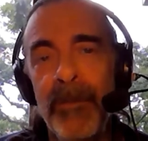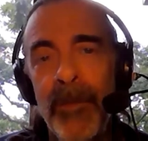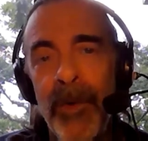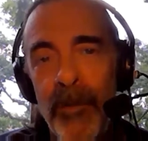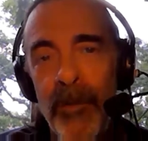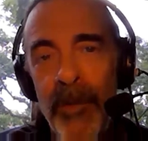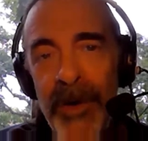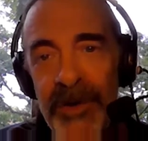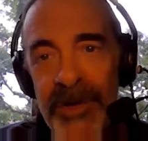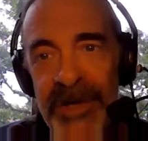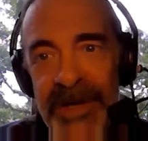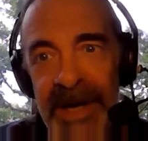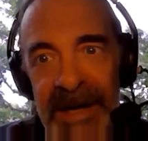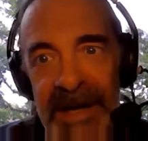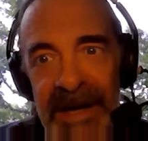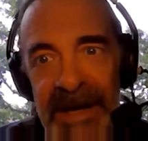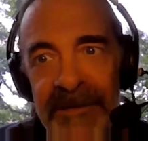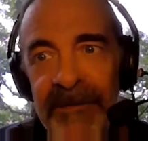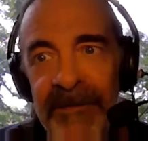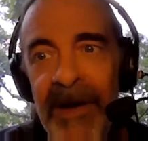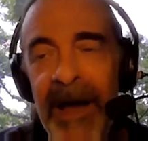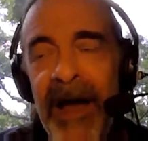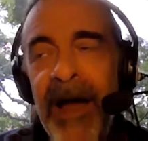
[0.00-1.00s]
Windows
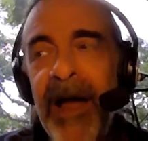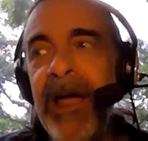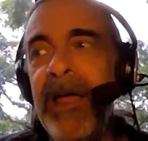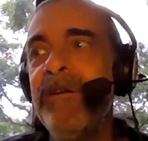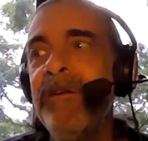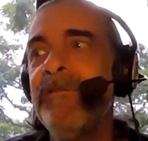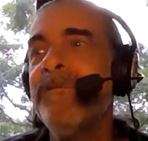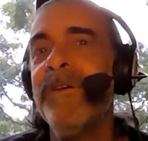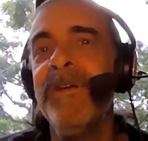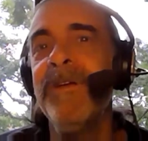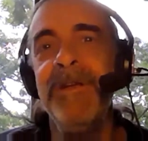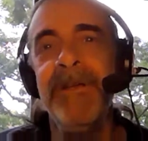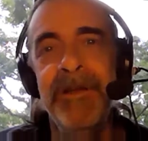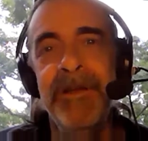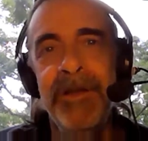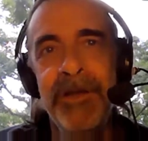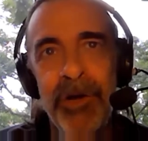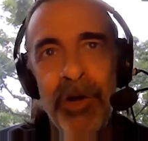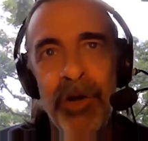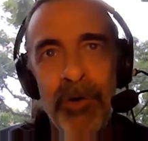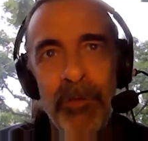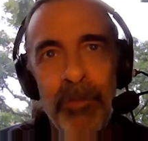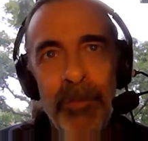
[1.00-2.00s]
95, you
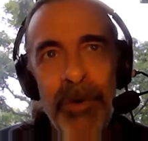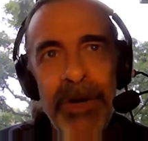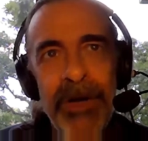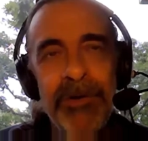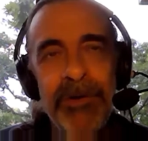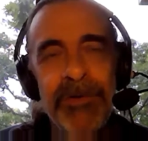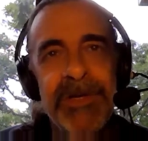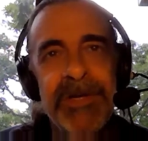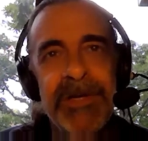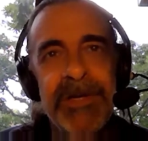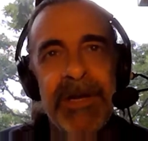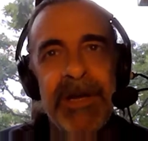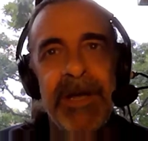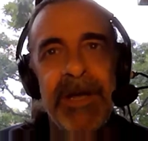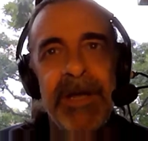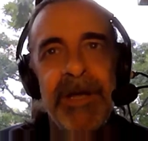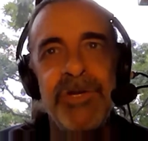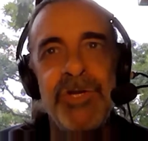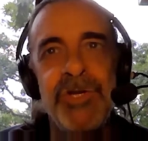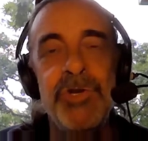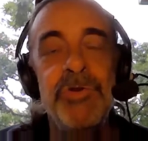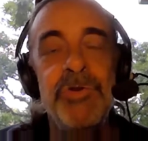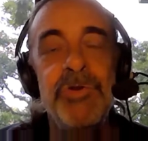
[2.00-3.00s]
know, Windows
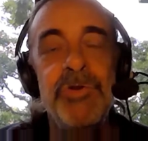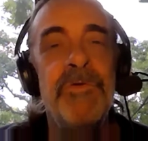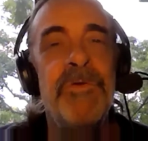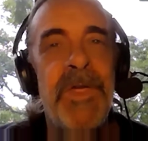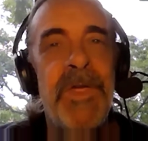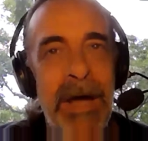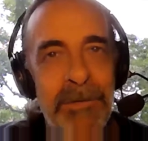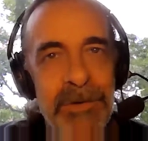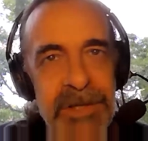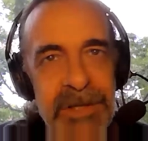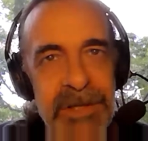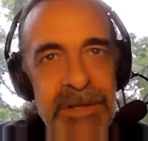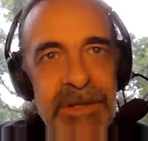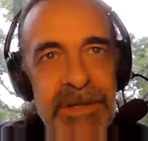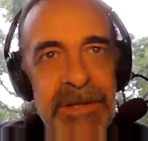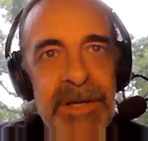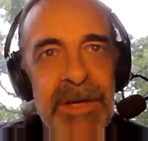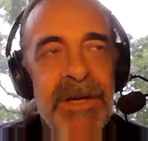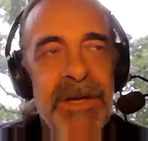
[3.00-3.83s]
2000.